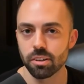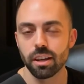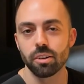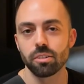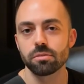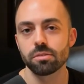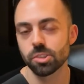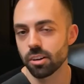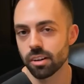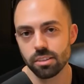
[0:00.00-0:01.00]
I don't
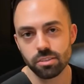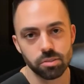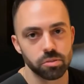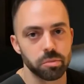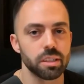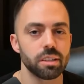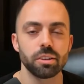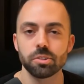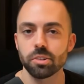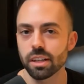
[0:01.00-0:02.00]
share it on social media
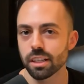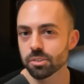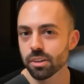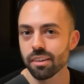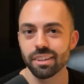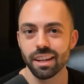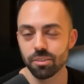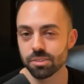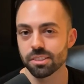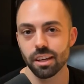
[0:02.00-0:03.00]
or try to get traffic
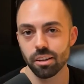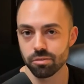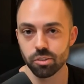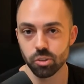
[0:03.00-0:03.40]
outside of